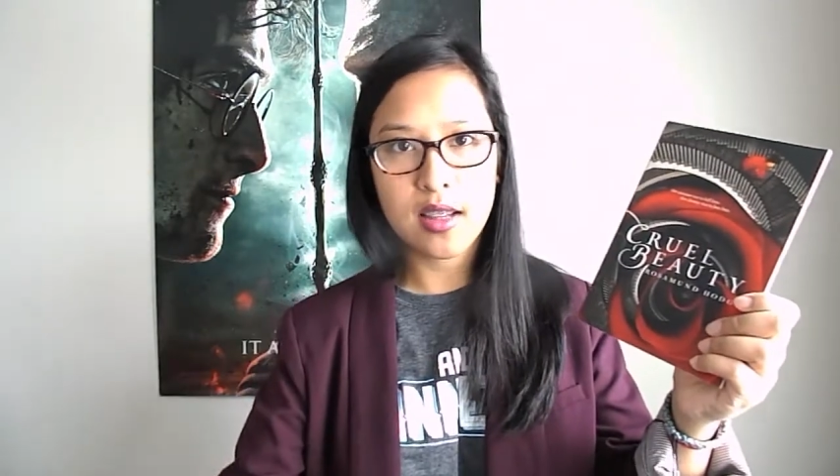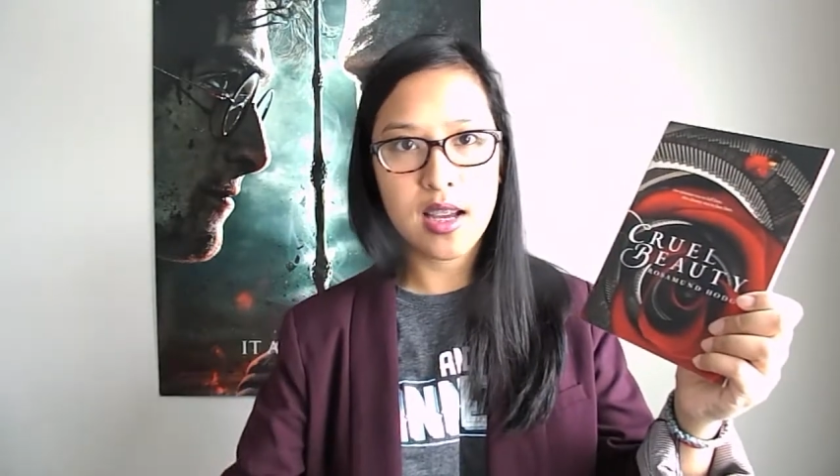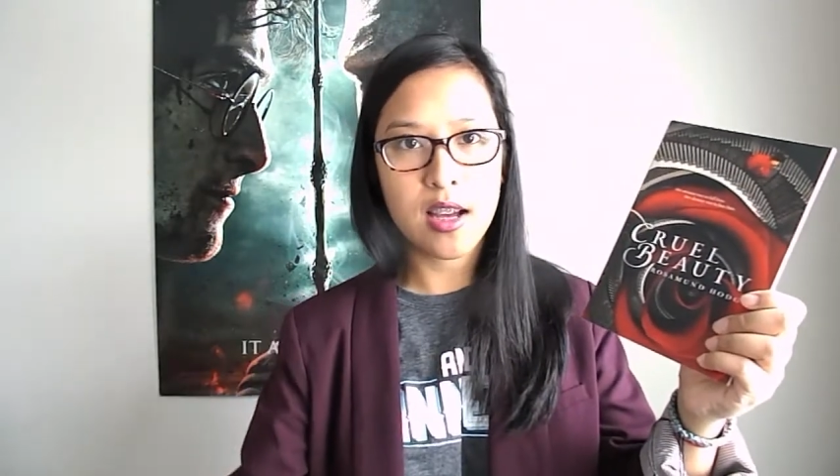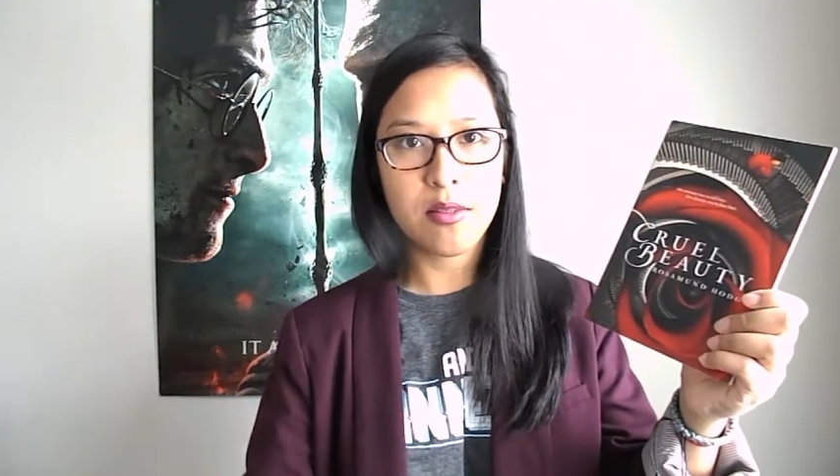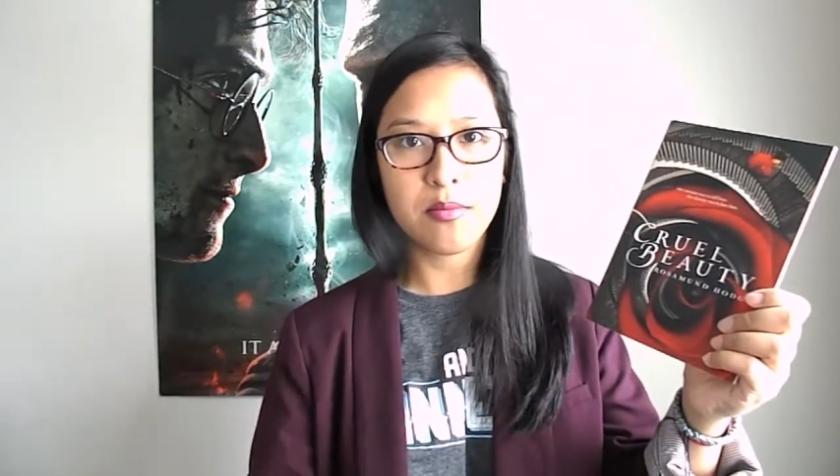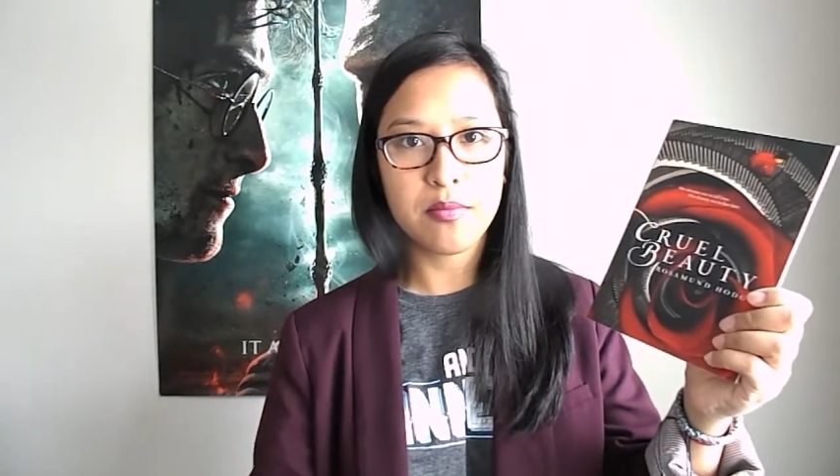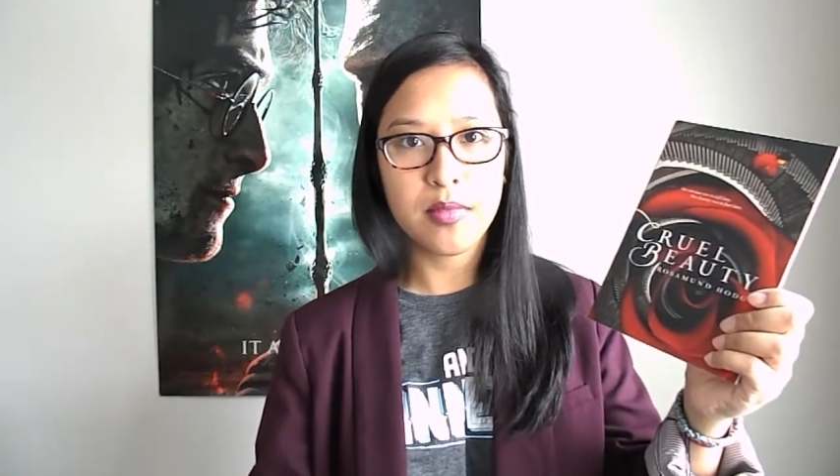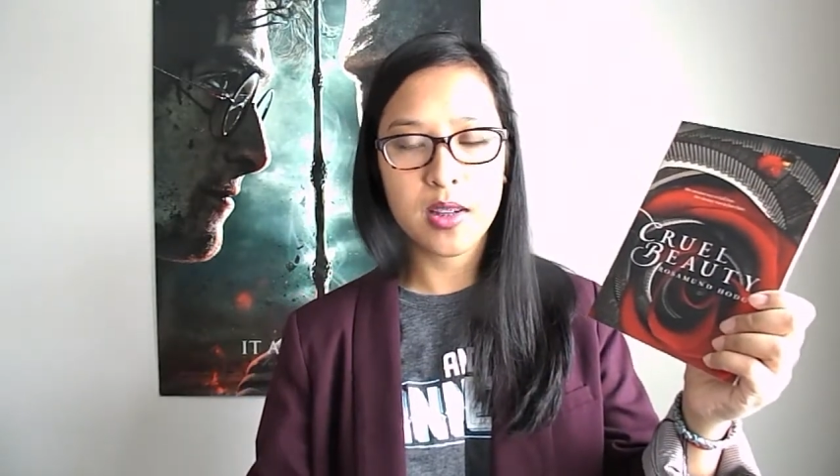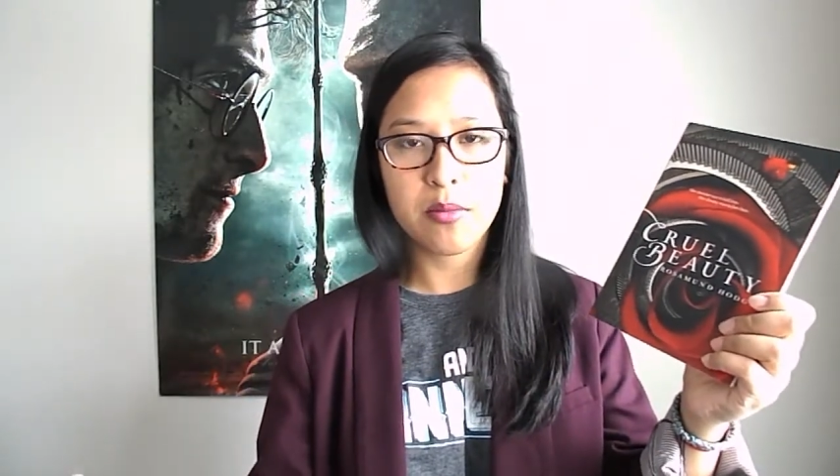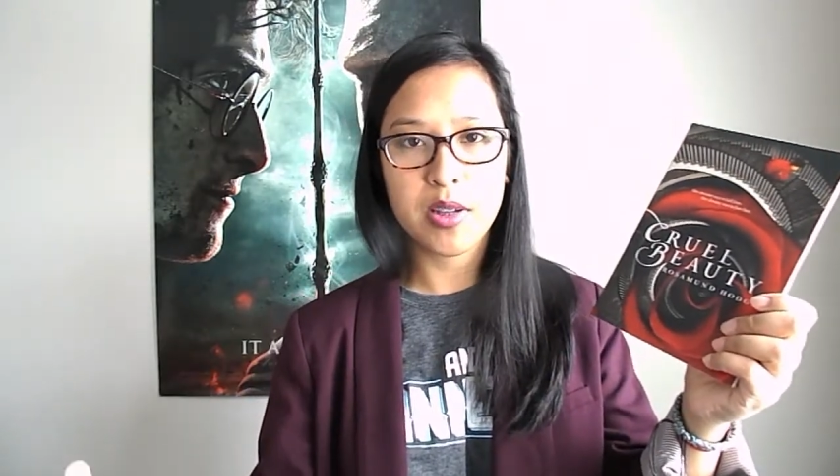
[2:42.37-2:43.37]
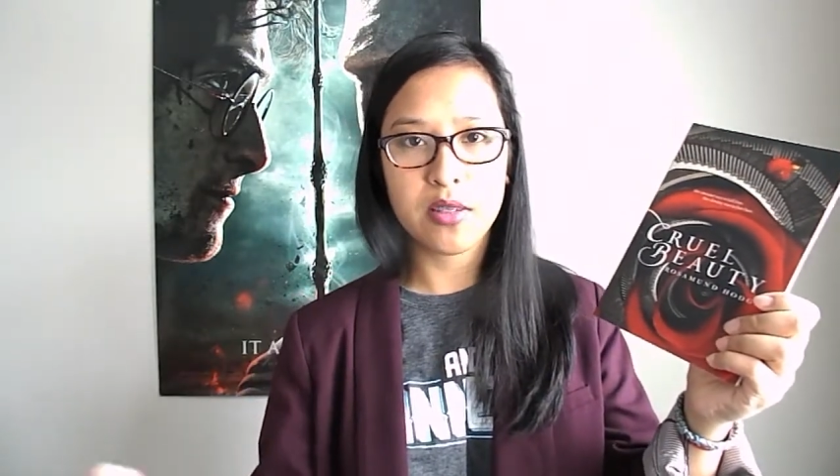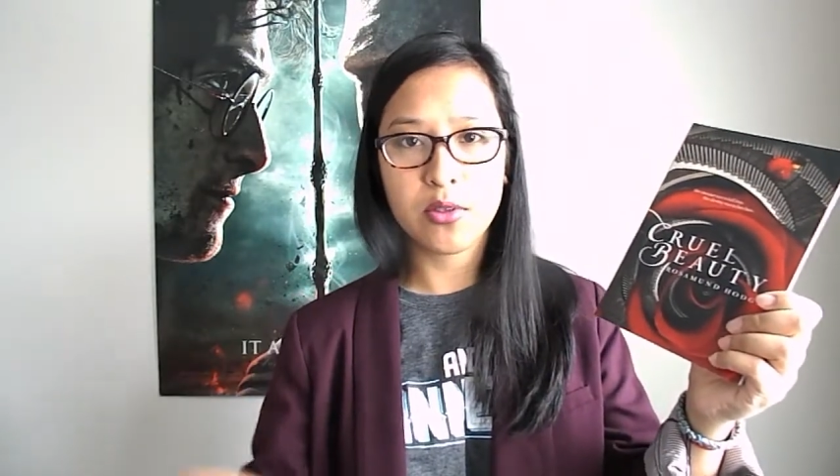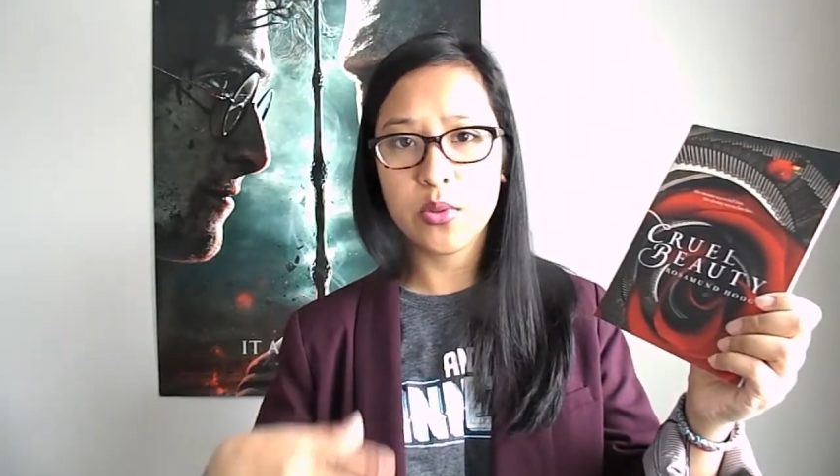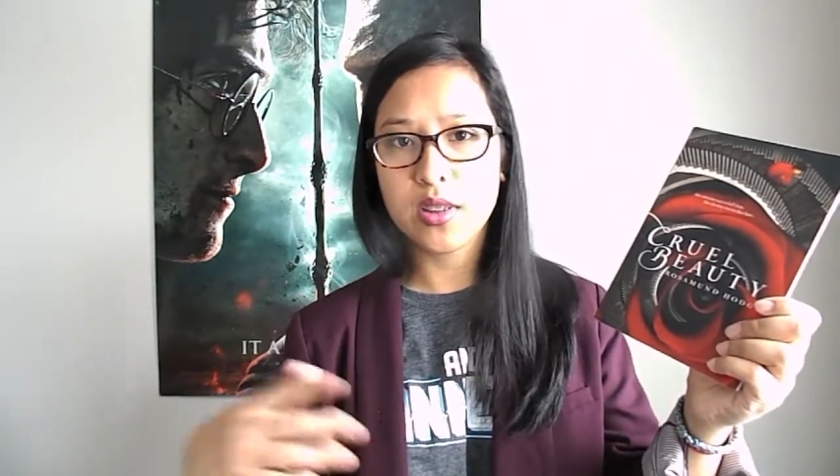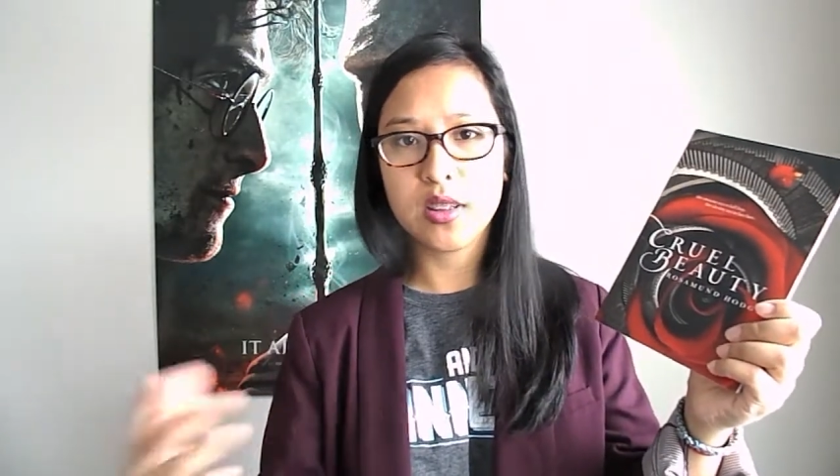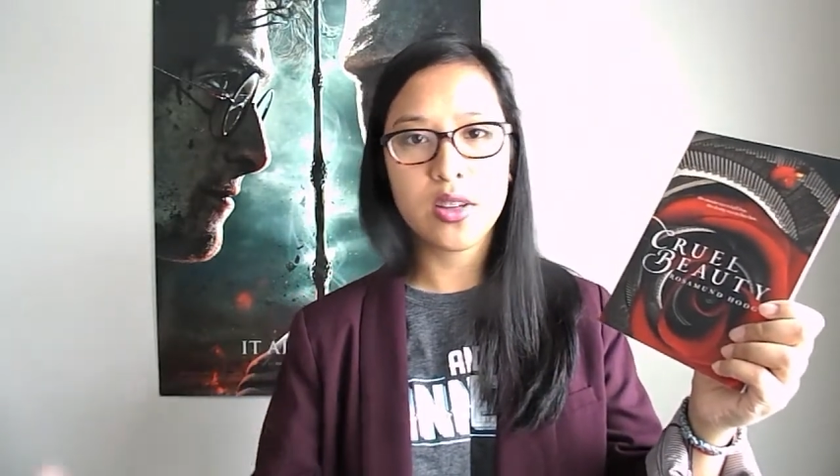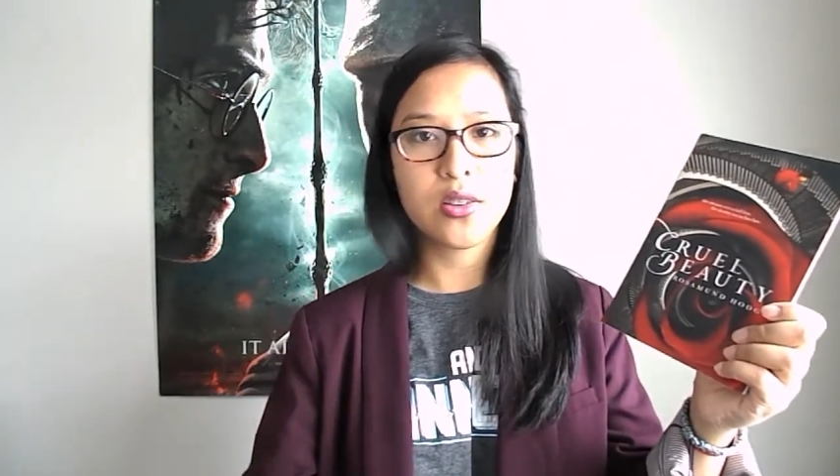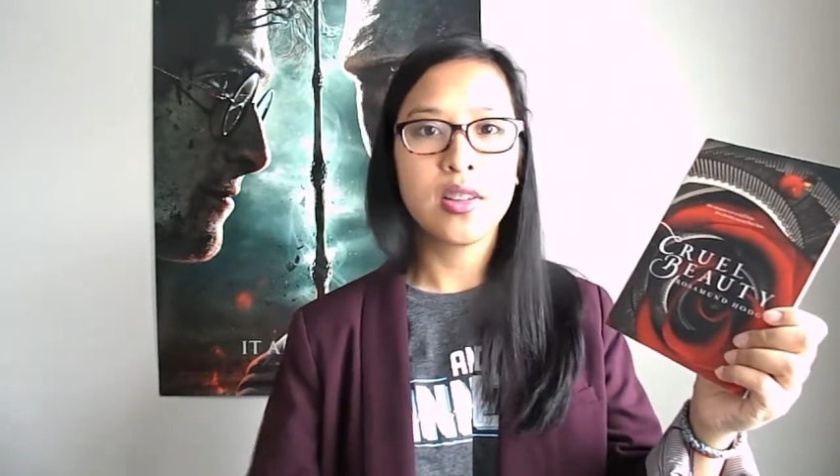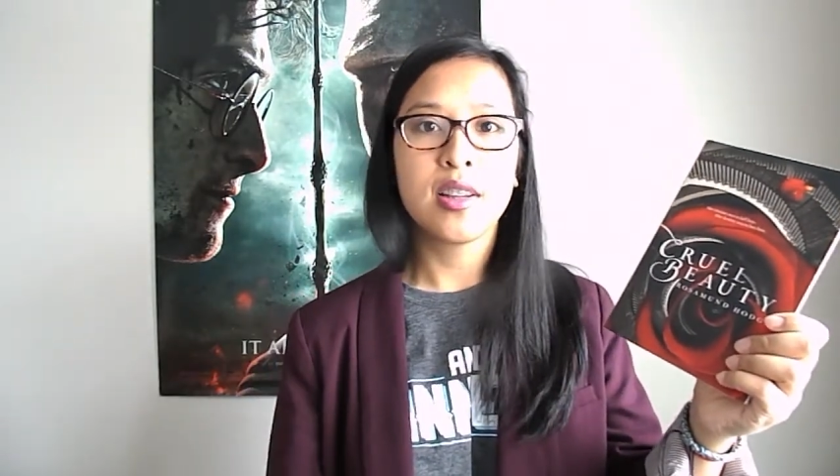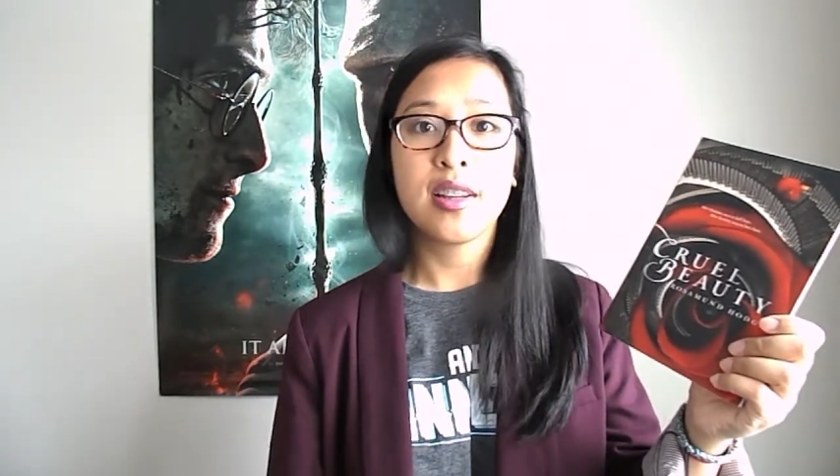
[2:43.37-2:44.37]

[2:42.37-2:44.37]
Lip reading: that I met a few weeks ago,